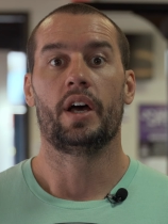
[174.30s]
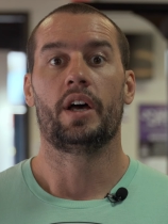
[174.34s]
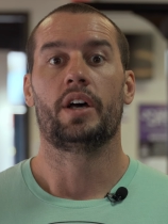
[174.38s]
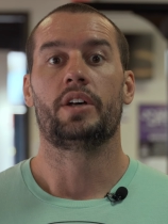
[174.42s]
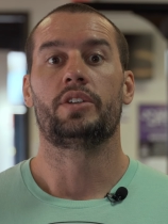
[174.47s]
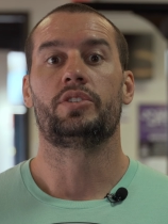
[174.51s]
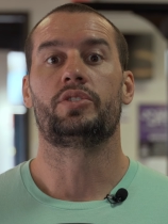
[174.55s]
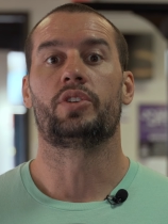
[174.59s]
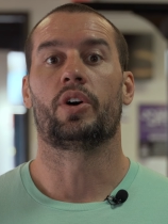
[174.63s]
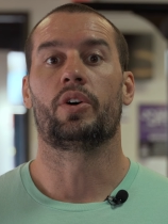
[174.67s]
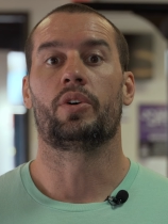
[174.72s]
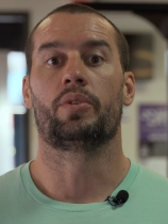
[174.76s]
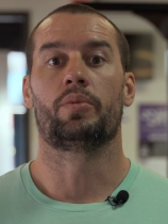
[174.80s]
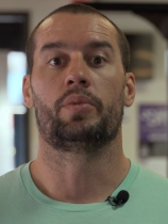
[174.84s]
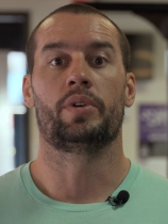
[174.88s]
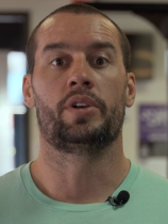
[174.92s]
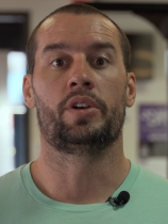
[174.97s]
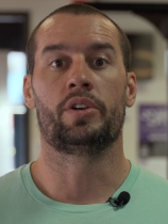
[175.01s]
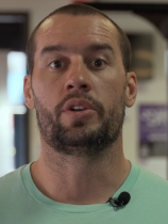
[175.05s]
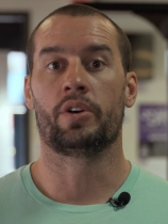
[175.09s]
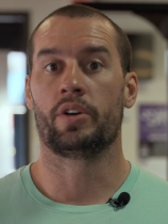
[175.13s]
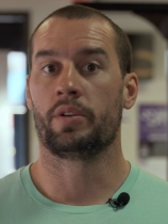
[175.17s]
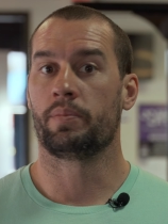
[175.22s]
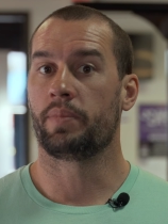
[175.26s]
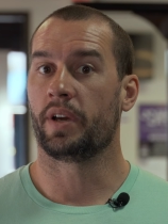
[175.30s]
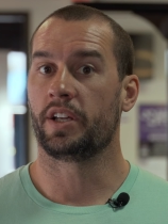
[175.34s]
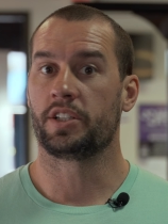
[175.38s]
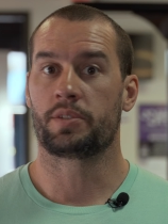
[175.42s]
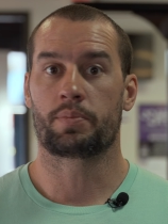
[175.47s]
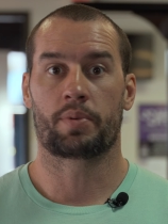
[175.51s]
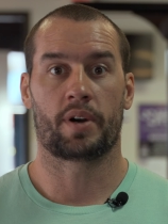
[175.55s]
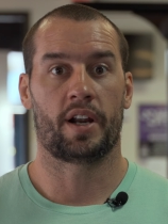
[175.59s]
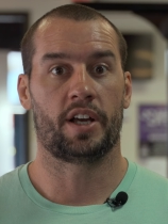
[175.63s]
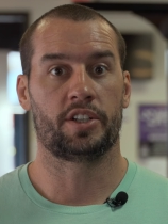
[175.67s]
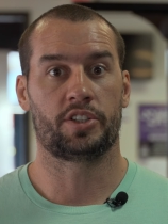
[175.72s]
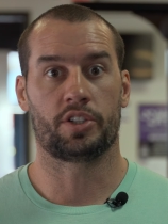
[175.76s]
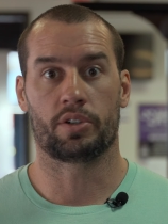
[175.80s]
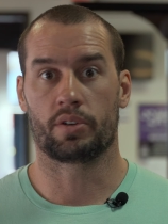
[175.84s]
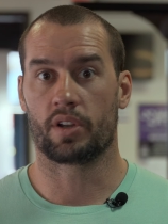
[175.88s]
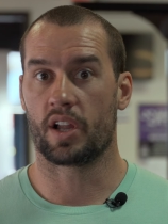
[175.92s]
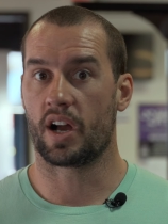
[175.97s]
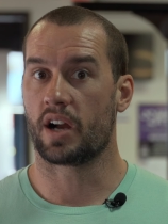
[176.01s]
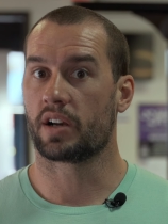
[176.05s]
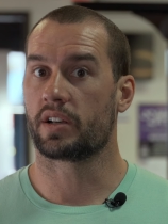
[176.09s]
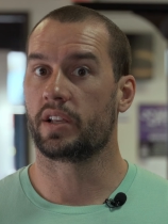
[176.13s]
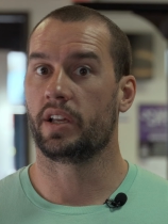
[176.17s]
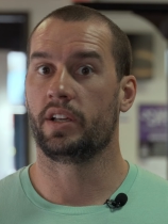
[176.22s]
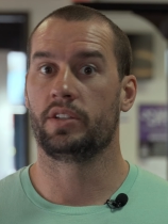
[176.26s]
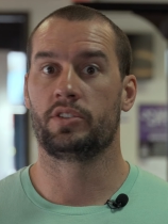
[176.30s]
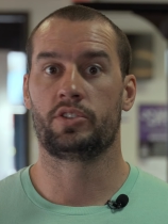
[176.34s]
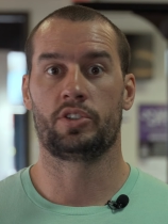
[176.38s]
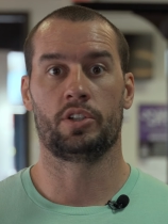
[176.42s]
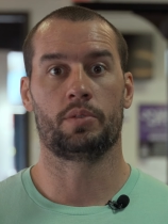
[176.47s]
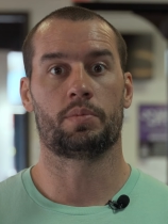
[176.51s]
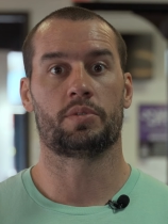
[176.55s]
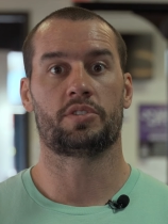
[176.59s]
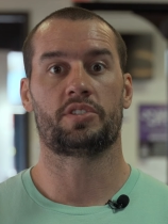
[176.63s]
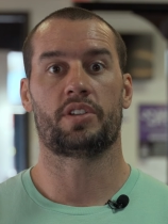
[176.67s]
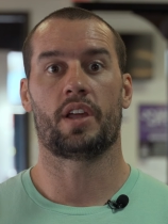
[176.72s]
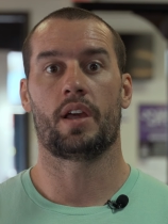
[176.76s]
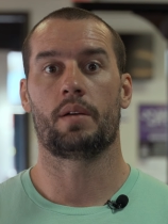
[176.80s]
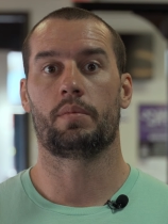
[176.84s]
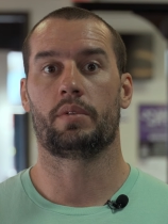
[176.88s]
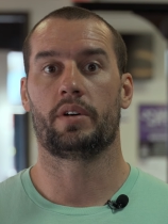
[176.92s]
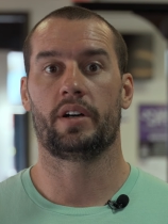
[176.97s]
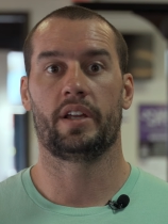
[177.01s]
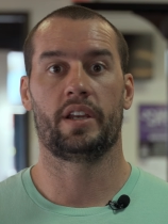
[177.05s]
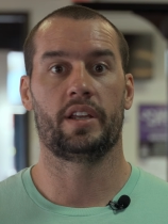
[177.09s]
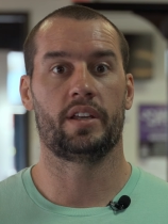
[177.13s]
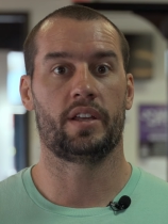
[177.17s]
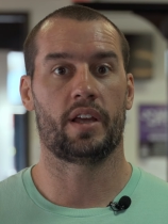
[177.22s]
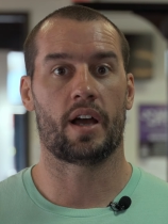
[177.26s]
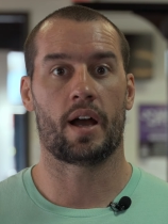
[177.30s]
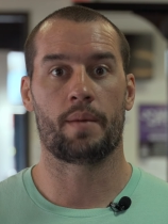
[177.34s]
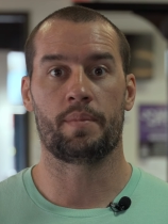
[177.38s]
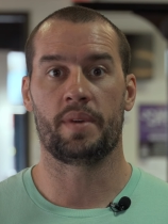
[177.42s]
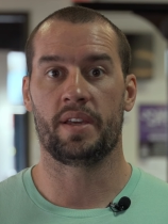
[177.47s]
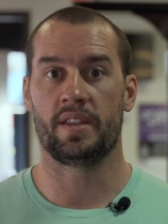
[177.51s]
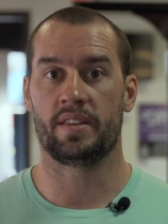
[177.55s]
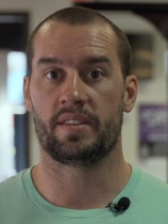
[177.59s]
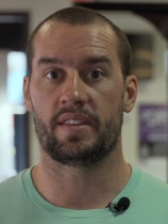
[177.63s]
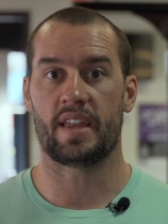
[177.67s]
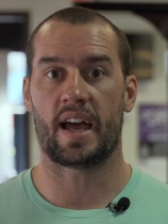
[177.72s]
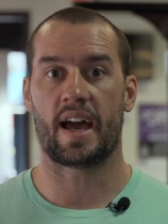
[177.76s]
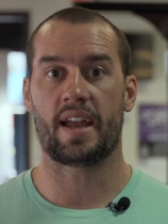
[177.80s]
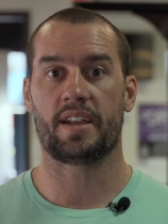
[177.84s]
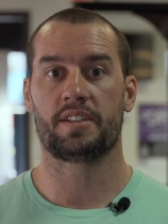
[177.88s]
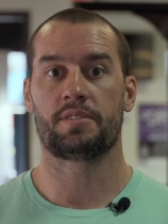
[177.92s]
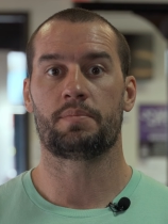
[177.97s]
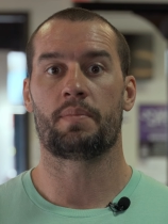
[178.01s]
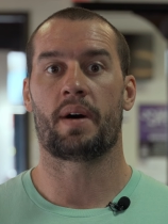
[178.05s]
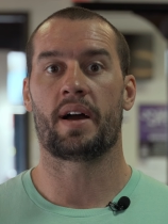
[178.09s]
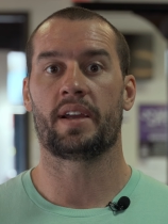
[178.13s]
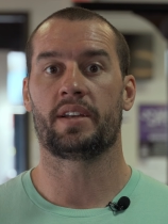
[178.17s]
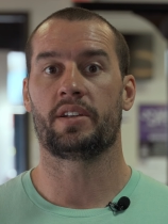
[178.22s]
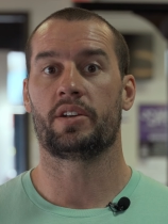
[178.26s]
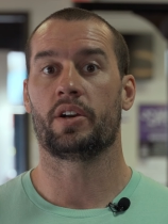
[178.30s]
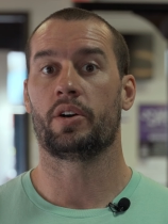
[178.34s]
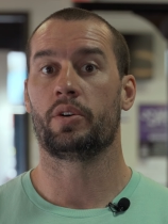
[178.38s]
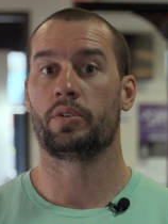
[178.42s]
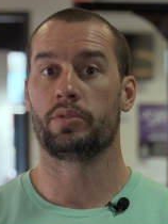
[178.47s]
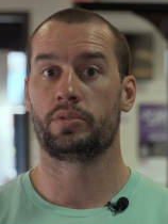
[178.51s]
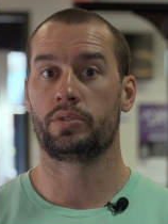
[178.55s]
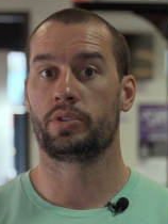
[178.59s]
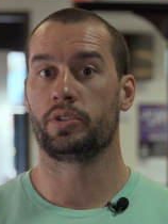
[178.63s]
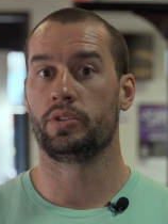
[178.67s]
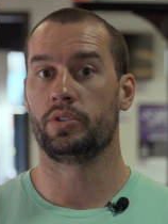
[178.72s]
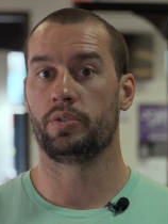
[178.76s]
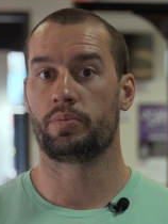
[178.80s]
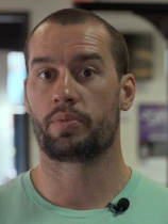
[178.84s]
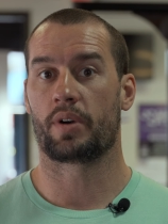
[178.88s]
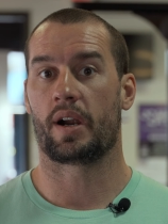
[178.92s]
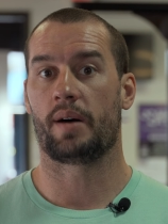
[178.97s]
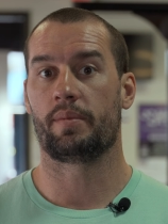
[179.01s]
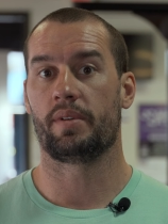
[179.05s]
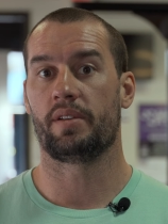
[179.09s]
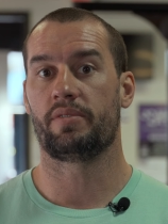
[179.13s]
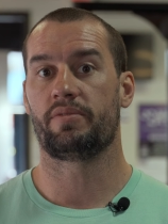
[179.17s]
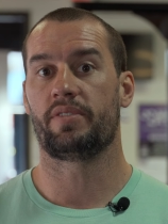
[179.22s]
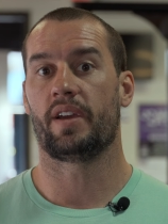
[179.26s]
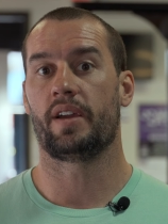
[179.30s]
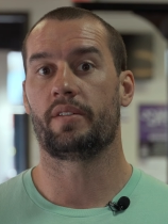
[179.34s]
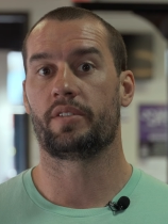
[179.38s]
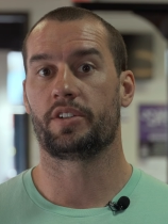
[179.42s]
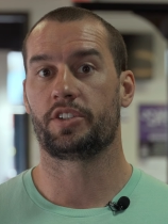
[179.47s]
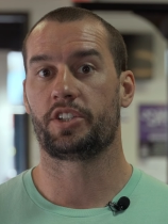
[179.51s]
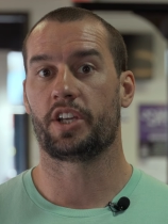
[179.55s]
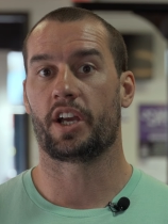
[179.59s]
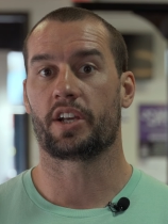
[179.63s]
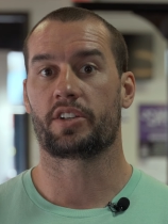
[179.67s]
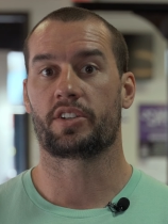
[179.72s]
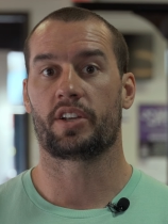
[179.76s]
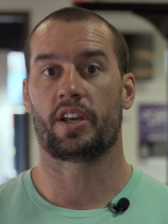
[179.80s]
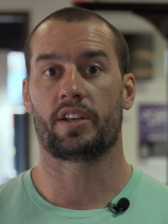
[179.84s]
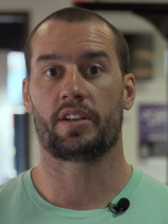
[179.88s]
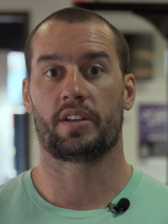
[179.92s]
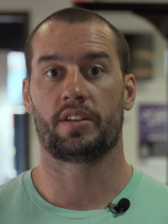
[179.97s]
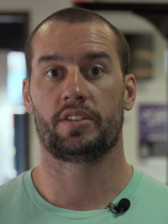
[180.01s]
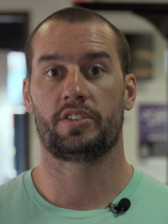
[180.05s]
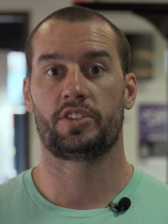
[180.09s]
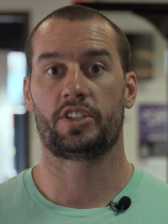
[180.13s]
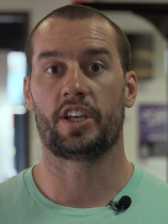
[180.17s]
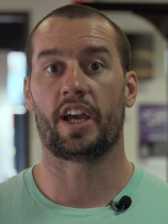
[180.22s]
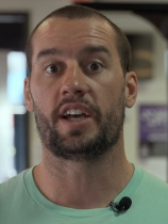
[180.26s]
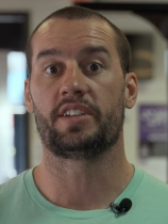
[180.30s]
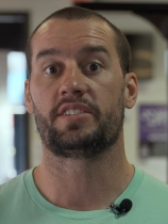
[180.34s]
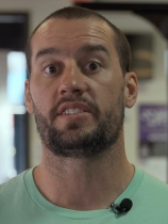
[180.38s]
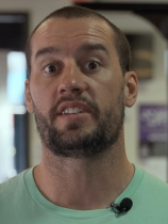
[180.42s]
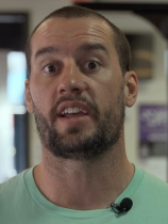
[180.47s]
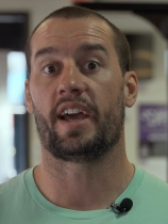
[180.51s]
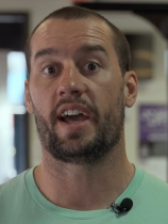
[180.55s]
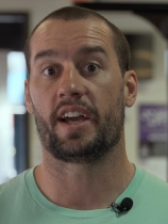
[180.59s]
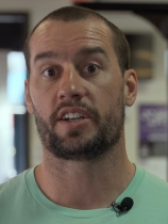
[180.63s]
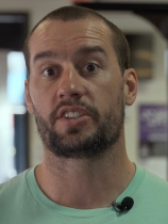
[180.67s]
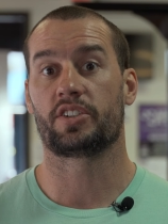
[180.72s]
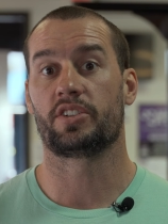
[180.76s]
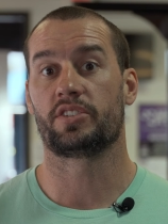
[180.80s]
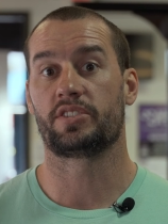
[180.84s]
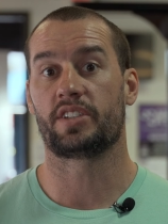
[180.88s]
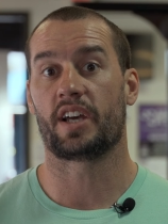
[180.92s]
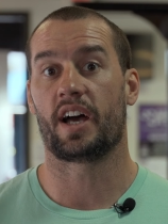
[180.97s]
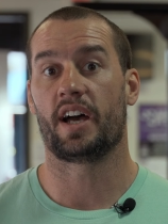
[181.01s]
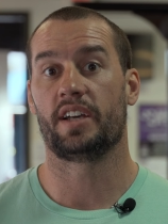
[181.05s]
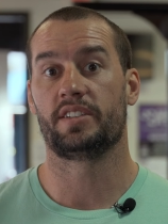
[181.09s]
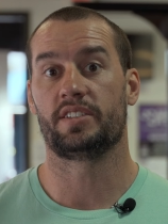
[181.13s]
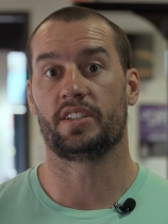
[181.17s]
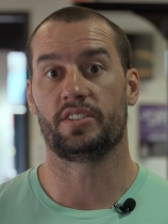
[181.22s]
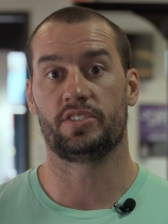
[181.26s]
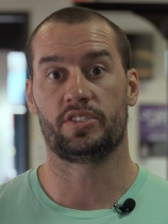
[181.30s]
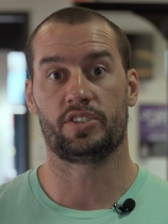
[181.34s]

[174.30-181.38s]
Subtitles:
So when you're doing bench press, you're locked in, super stable. I mean, that is my go-to probably favorite chest exercise is